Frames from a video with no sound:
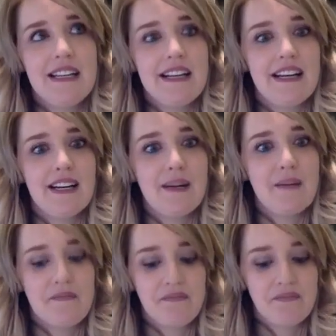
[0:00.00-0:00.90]

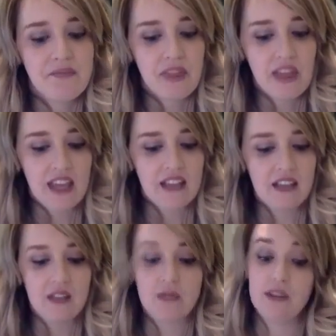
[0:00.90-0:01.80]

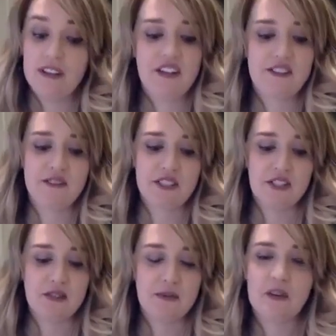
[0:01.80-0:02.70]
lots of
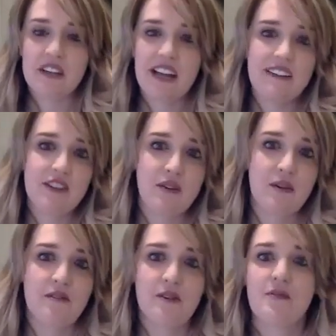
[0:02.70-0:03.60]
questions, but we're going to kind of go
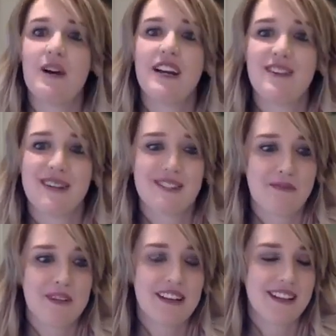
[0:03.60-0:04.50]
over what you guys are
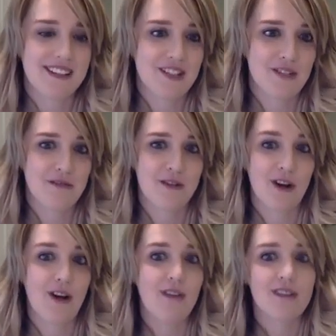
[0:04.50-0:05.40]
planning to do for
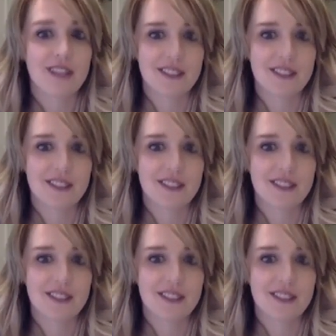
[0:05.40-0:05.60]
all of